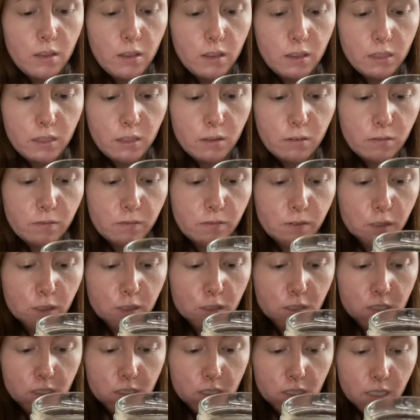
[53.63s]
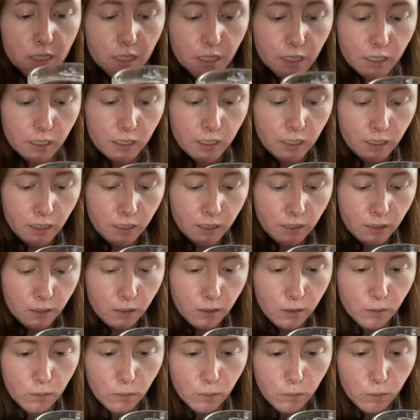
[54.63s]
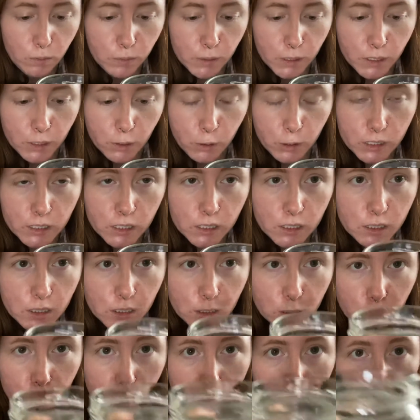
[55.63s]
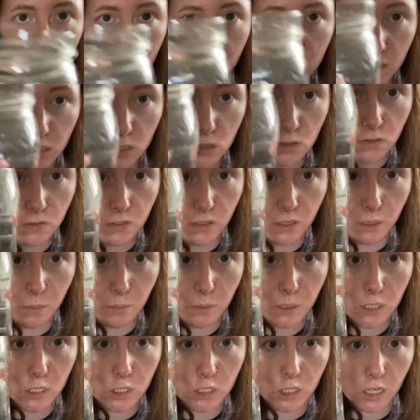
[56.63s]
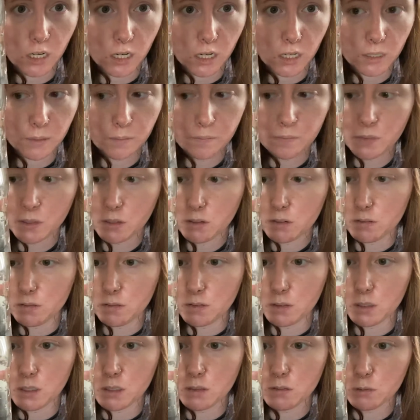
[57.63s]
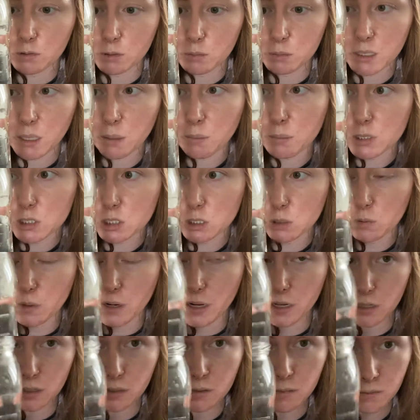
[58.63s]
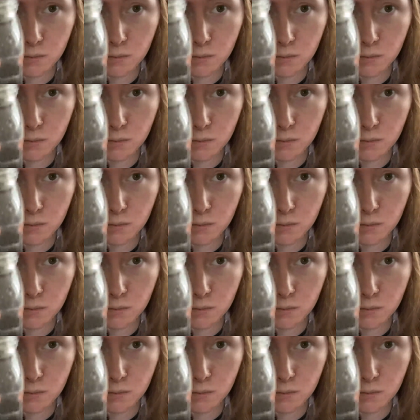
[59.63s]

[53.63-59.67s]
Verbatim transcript: the first thing we are going to do is fill up our jar full of room temperature water